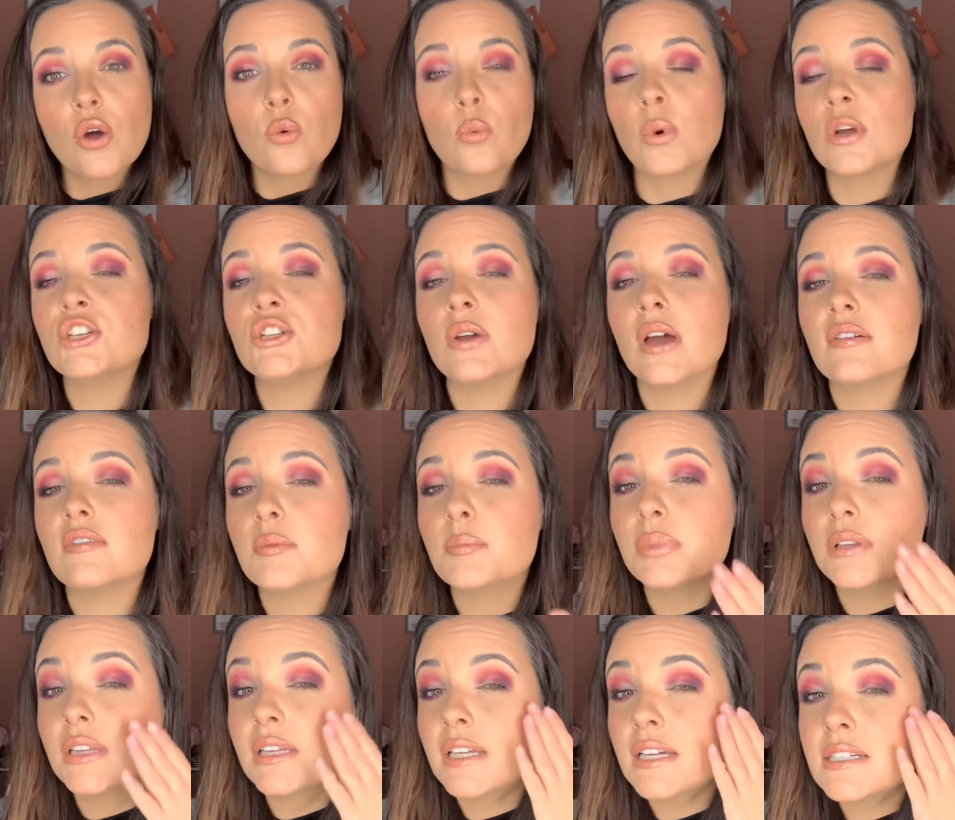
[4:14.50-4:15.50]
Once you have it
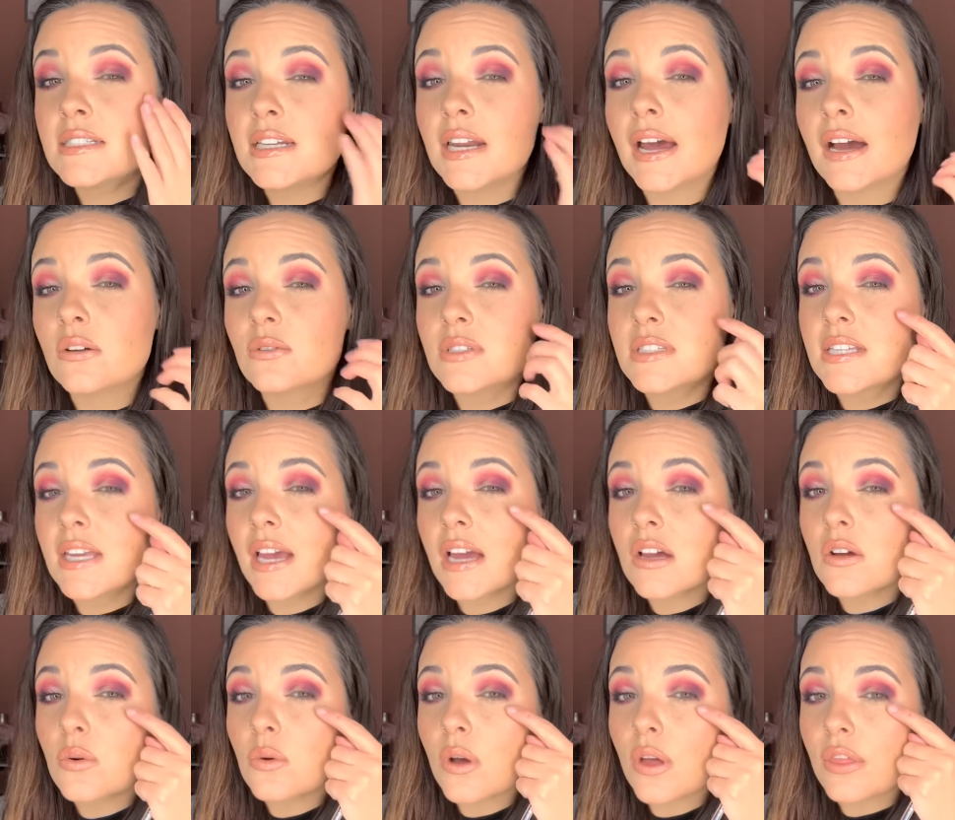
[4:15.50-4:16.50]
blended out, see
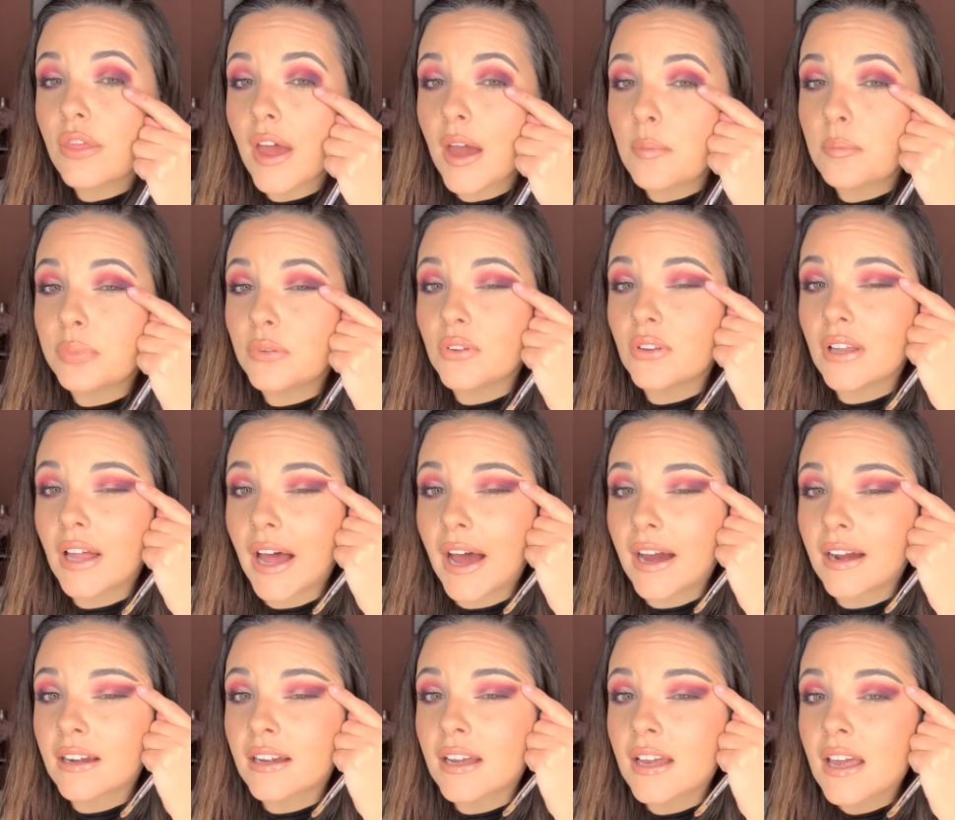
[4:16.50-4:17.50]
how that
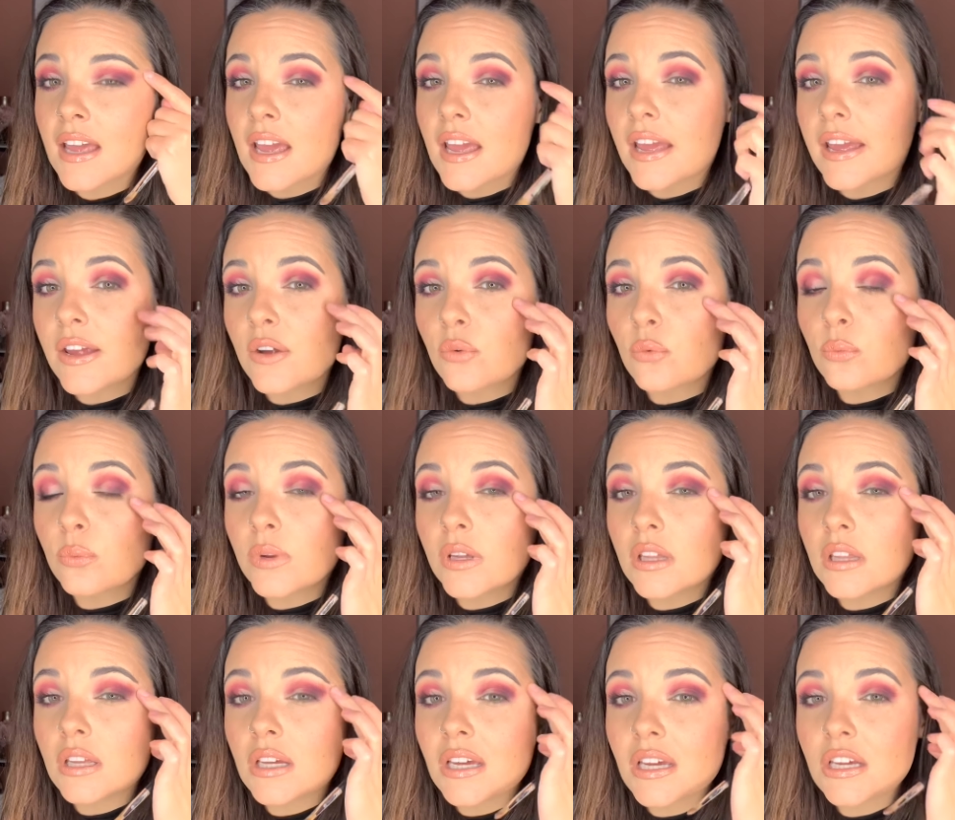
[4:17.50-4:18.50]
black, it
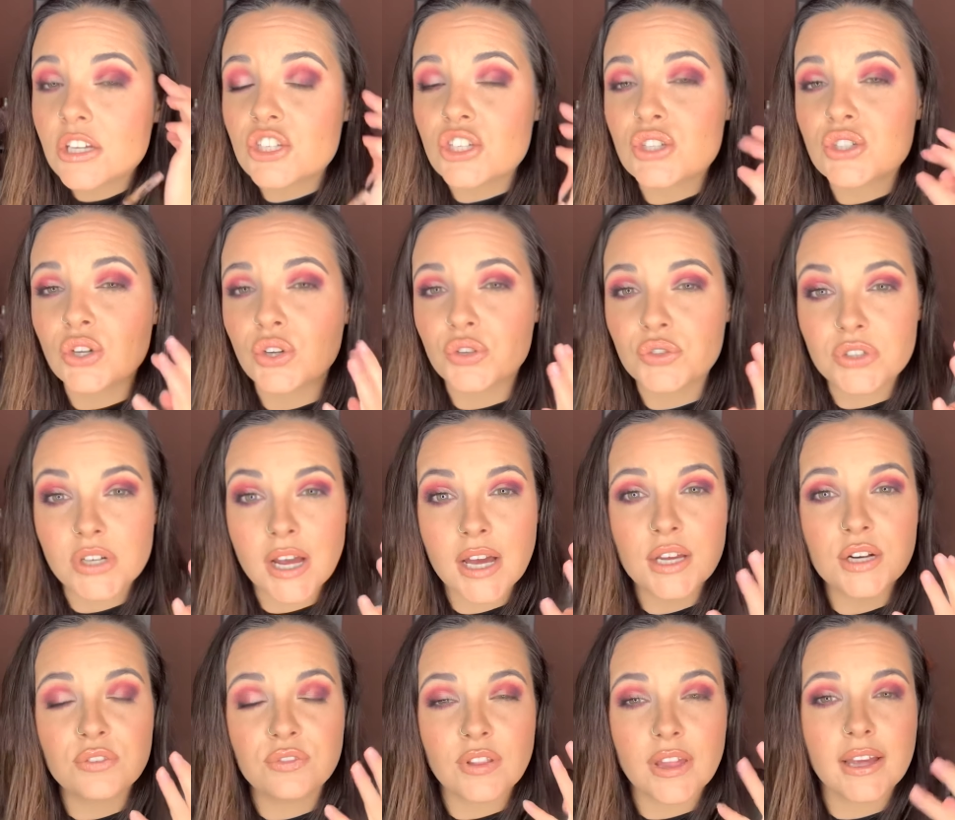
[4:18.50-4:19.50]
really just turned
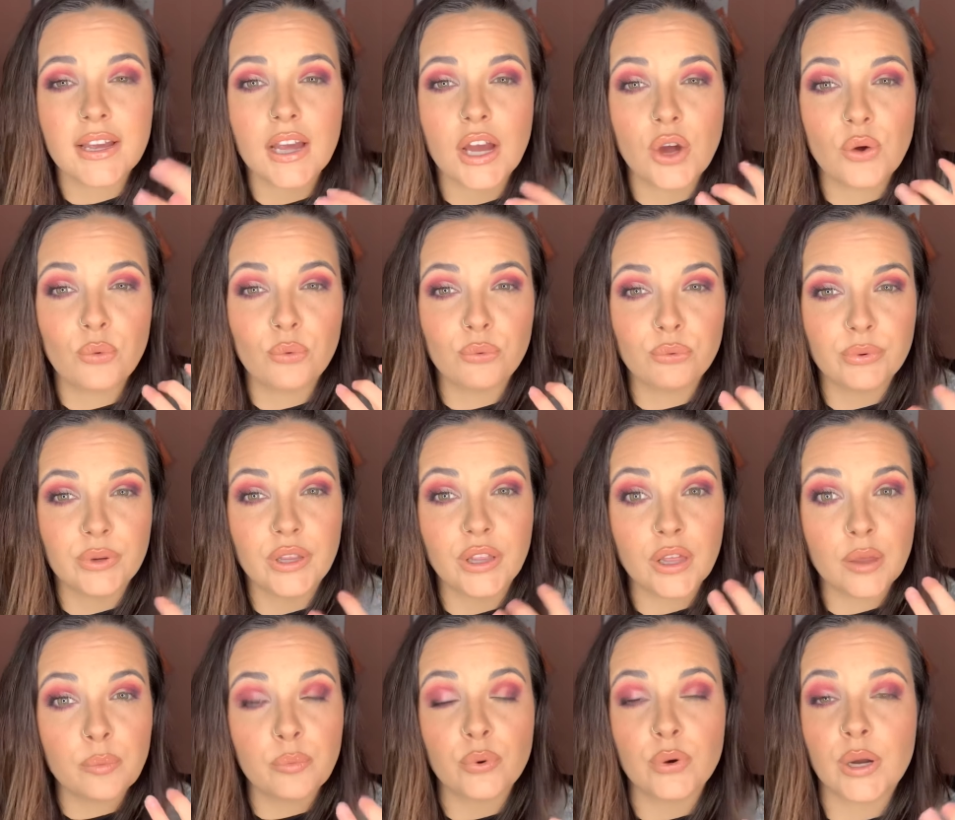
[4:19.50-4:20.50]
kind of like a
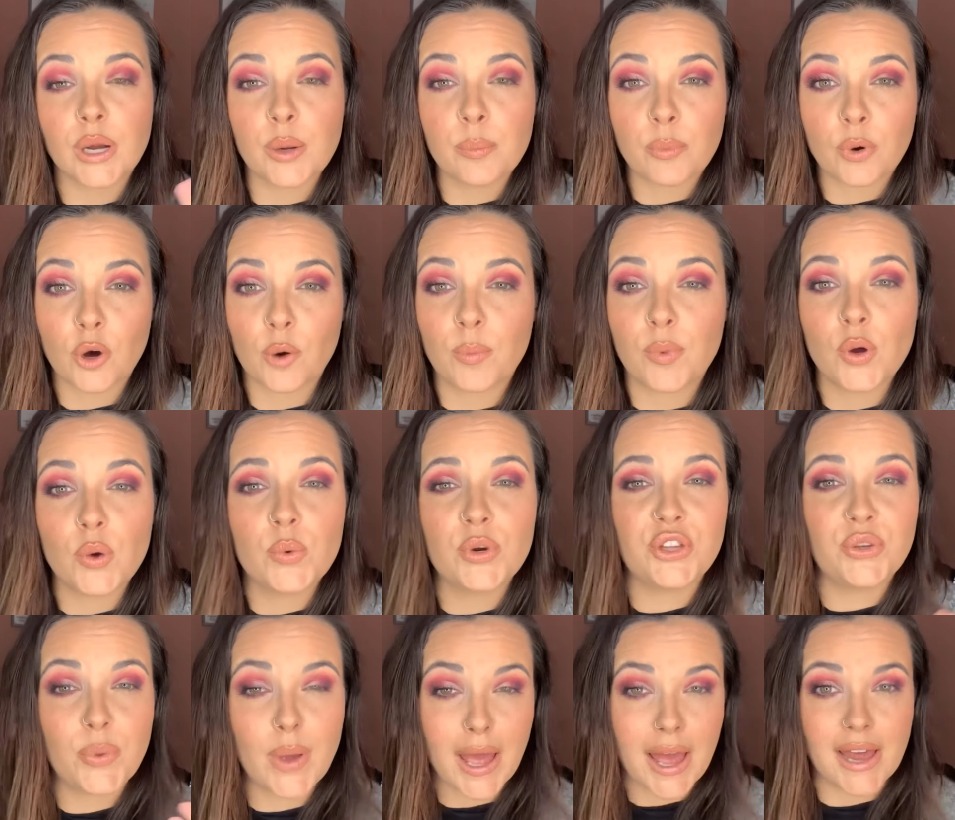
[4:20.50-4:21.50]
really pretty purple when
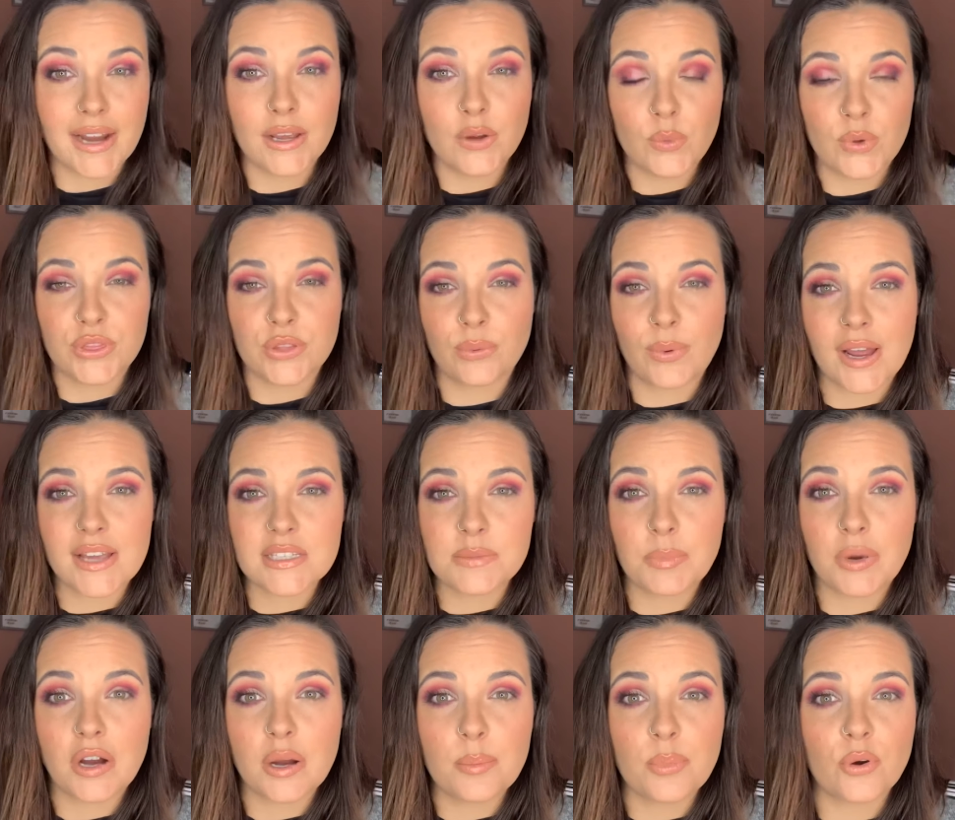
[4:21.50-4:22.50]
you add it with the
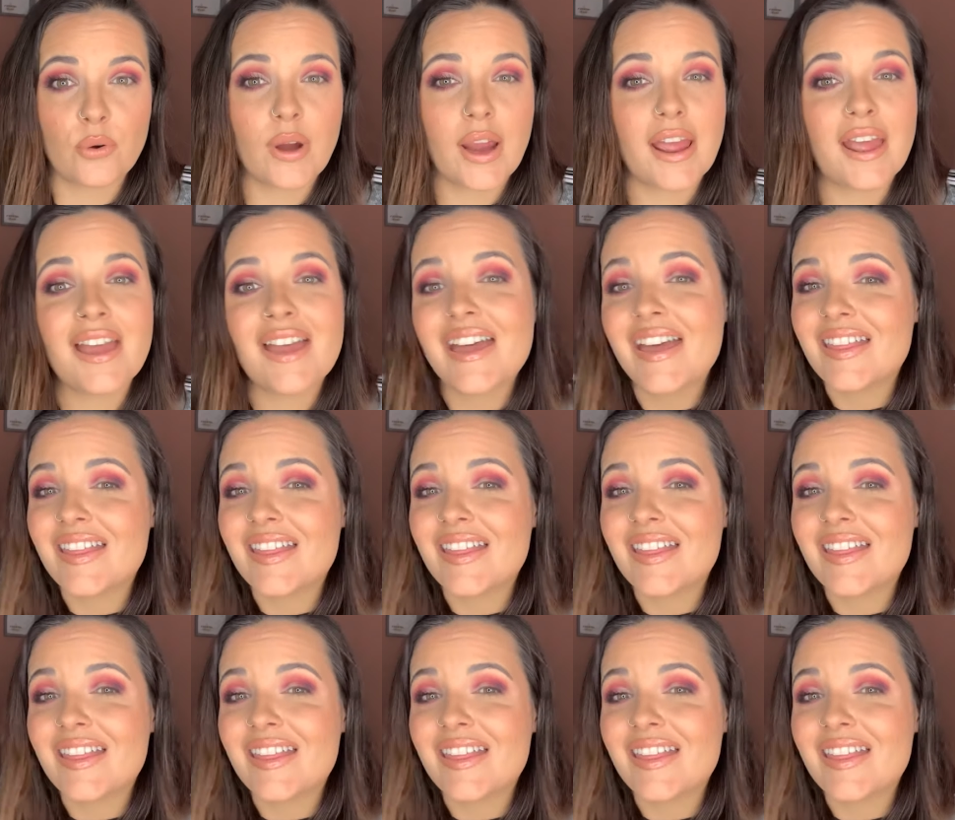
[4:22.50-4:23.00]
Raspberry Beret.